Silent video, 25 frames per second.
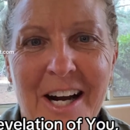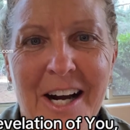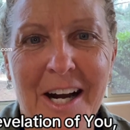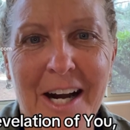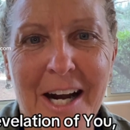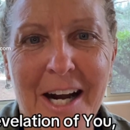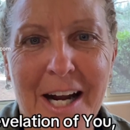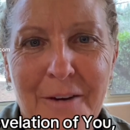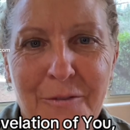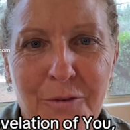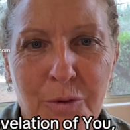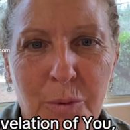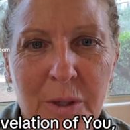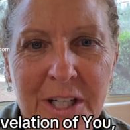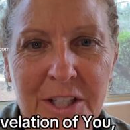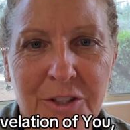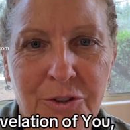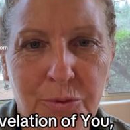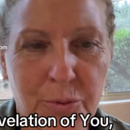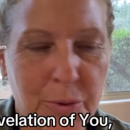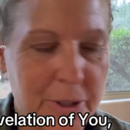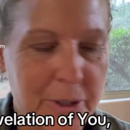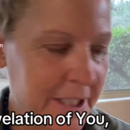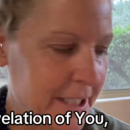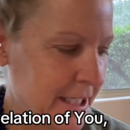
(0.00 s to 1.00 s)
Hi everyone,
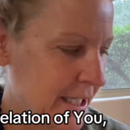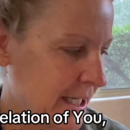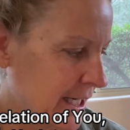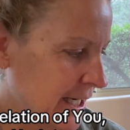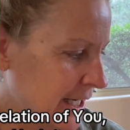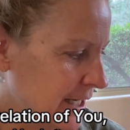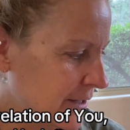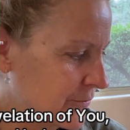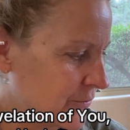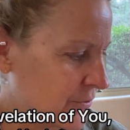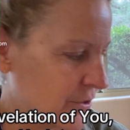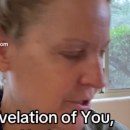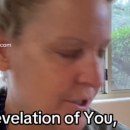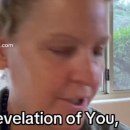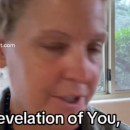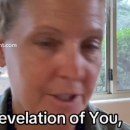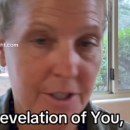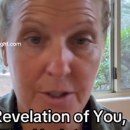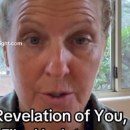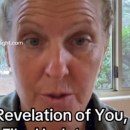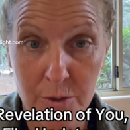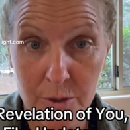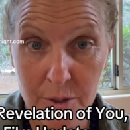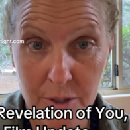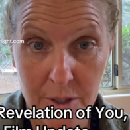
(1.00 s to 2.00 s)
it's Rita. I have
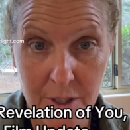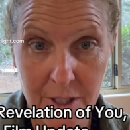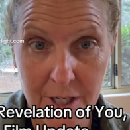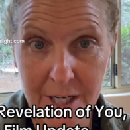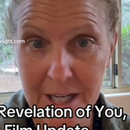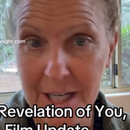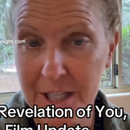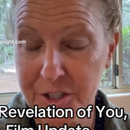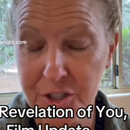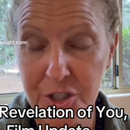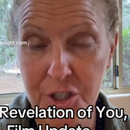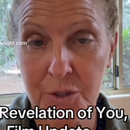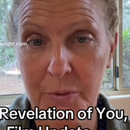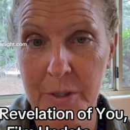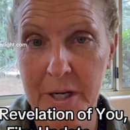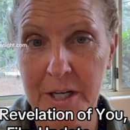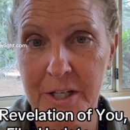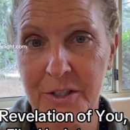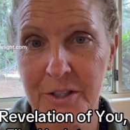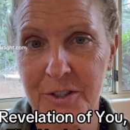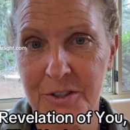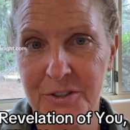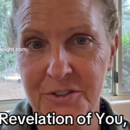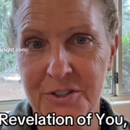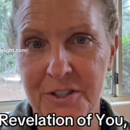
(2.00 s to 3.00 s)
the Akashic
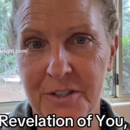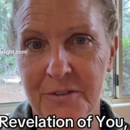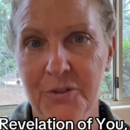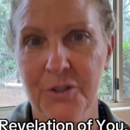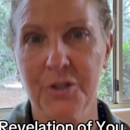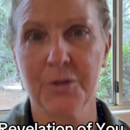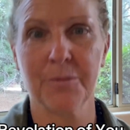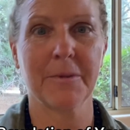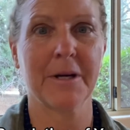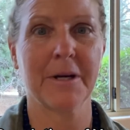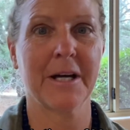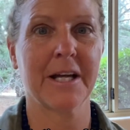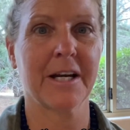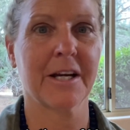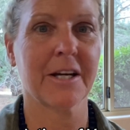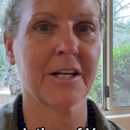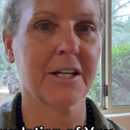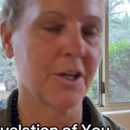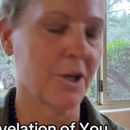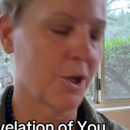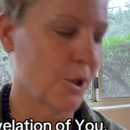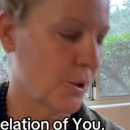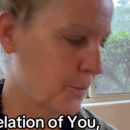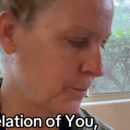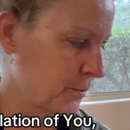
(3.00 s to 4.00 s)
Records of
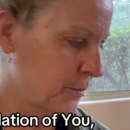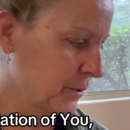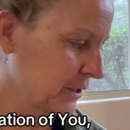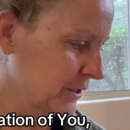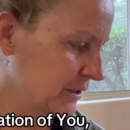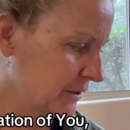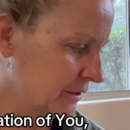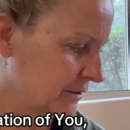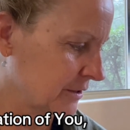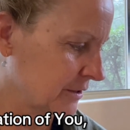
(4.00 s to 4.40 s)
Humanity opened